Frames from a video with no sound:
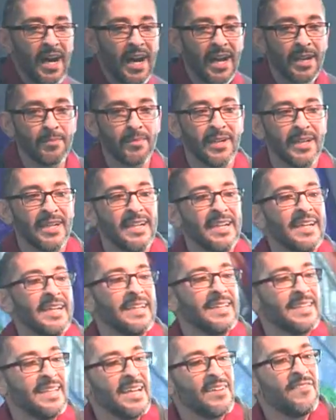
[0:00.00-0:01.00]
time.
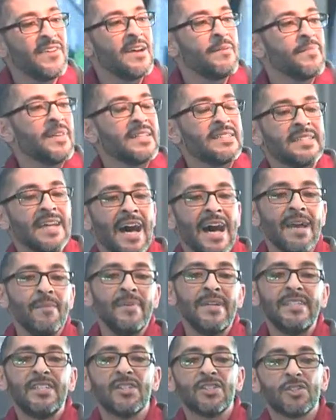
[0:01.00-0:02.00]
Give him the time
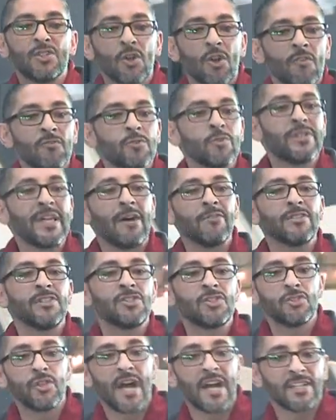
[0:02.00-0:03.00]
he deserves without
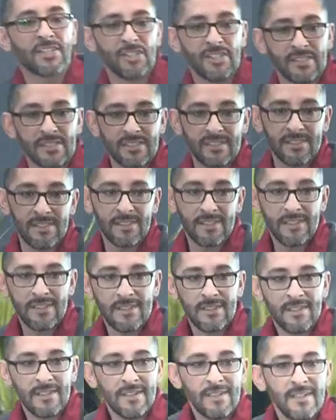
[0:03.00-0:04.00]
distractions.
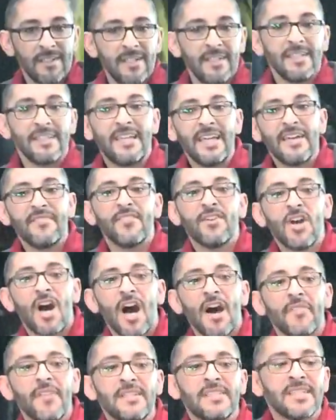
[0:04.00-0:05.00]
Give
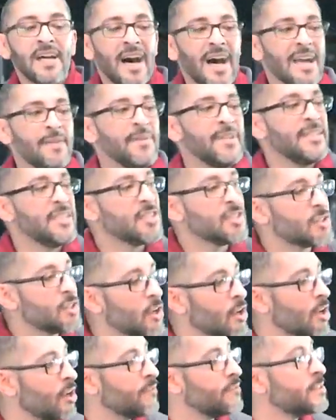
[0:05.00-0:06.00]
God the time he
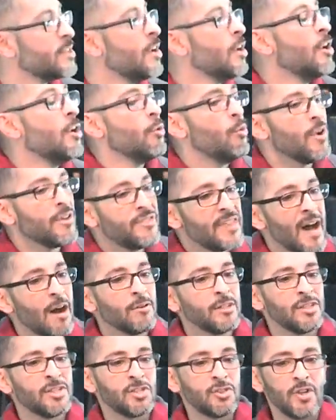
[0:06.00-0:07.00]
deserves
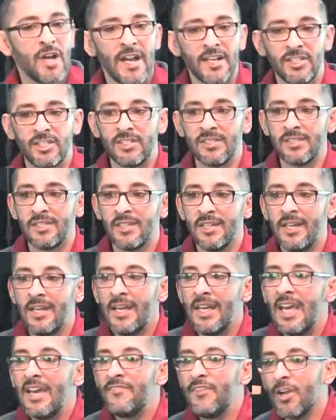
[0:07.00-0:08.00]
without distractions.
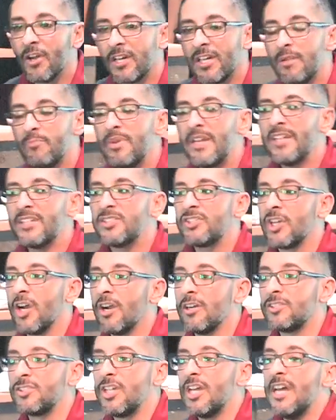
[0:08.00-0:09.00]
If you're going to be in
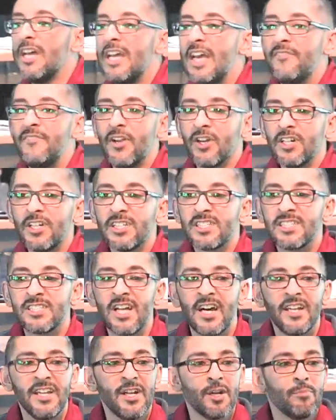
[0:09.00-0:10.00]
church, if you're going to
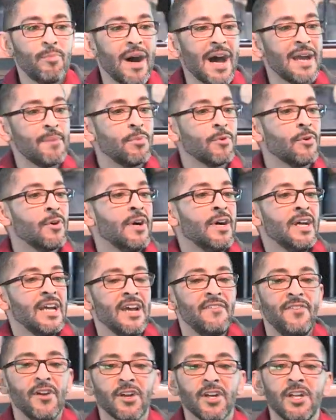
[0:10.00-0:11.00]
study your Bible,
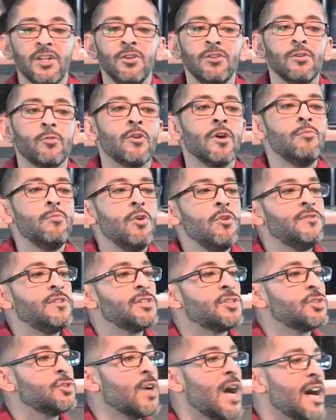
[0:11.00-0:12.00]
if you're going to be, remove
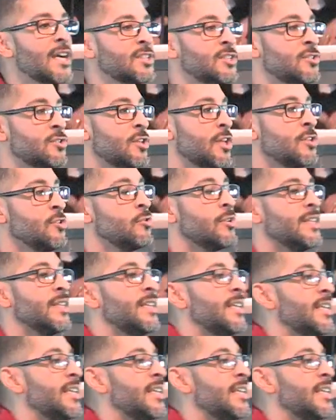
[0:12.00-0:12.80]
distractions so you can